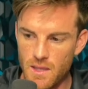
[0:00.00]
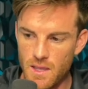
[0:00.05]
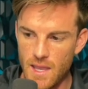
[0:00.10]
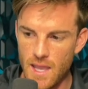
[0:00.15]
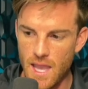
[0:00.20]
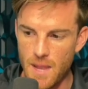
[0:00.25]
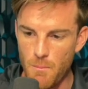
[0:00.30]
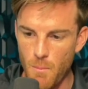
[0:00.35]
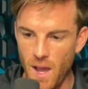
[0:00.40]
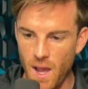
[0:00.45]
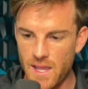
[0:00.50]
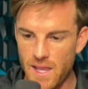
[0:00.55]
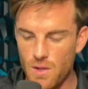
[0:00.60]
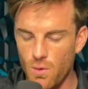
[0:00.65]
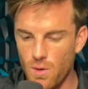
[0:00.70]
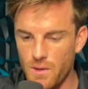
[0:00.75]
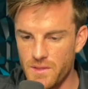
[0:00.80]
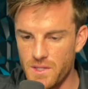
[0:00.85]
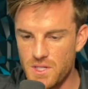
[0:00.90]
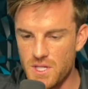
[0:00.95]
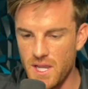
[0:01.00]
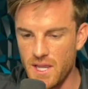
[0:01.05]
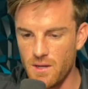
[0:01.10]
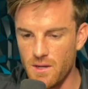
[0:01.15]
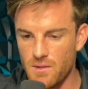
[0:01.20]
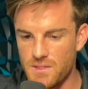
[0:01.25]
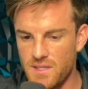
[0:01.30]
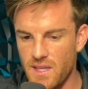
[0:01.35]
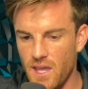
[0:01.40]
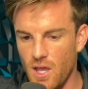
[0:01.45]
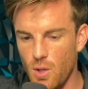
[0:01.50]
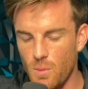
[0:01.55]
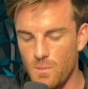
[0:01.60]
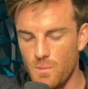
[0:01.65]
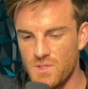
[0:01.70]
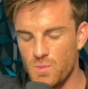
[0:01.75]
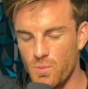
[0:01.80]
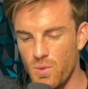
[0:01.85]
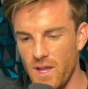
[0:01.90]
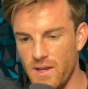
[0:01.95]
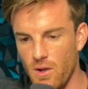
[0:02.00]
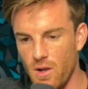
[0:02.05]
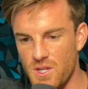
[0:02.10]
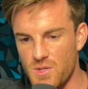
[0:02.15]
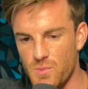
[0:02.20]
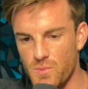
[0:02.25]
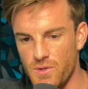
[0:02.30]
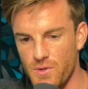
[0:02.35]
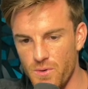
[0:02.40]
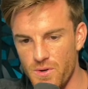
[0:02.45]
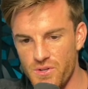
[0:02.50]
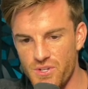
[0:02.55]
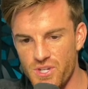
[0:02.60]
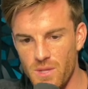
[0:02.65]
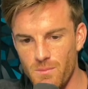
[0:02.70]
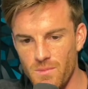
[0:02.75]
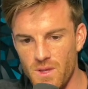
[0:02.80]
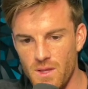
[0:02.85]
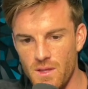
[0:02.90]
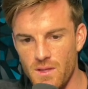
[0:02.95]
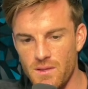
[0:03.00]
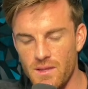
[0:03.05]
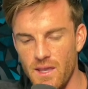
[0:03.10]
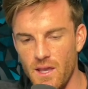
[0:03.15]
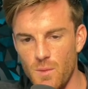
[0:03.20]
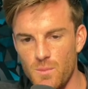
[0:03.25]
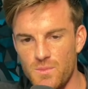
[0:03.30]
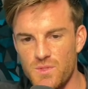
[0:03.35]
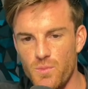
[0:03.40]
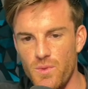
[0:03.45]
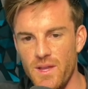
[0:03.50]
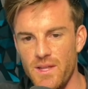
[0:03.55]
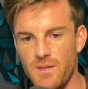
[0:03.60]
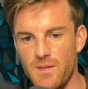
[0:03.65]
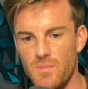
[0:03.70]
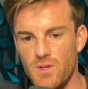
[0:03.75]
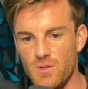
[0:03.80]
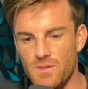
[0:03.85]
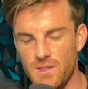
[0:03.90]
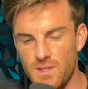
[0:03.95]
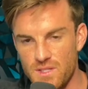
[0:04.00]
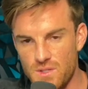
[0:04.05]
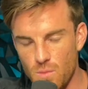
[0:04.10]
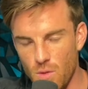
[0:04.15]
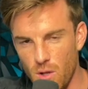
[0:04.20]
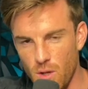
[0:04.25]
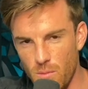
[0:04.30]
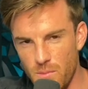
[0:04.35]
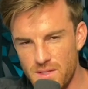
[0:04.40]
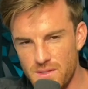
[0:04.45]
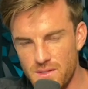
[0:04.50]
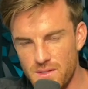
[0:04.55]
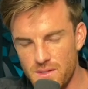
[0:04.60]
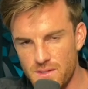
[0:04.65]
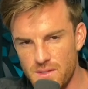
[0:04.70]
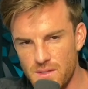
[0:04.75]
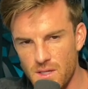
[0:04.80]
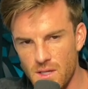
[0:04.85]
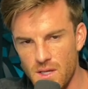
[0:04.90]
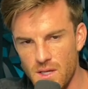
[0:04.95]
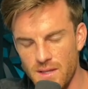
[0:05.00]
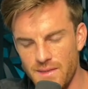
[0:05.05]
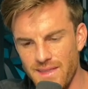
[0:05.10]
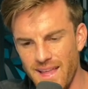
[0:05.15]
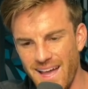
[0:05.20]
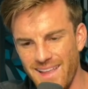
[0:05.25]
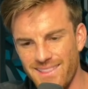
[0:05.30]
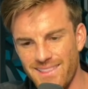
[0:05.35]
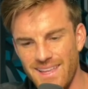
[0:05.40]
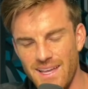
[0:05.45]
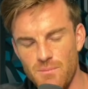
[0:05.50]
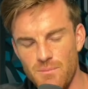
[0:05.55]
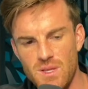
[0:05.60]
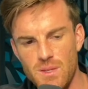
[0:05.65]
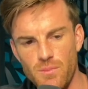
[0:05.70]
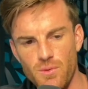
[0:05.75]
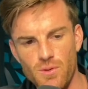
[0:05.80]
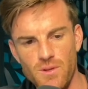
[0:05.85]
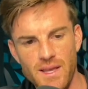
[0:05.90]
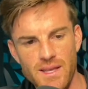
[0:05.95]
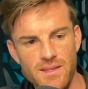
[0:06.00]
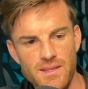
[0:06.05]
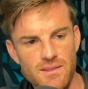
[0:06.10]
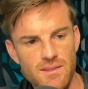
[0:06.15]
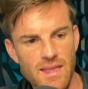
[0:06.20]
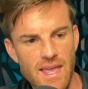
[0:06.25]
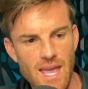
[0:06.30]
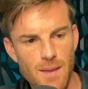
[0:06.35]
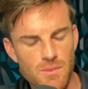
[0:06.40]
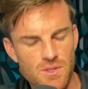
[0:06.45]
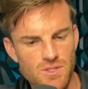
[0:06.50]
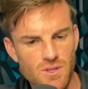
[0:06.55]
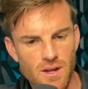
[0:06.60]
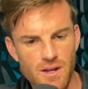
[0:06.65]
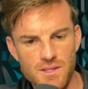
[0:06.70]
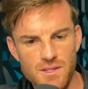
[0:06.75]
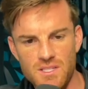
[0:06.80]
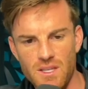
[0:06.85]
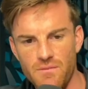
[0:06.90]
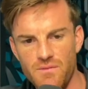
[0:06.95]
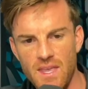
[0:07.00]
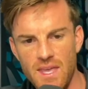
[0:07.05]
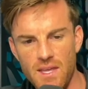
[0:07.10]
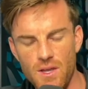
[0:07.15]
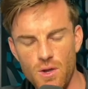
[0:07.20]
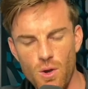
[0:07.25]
And my goal on the channel is to help spread entrepreneurship, to help spread building a small business, not let people like Amazon and stuff take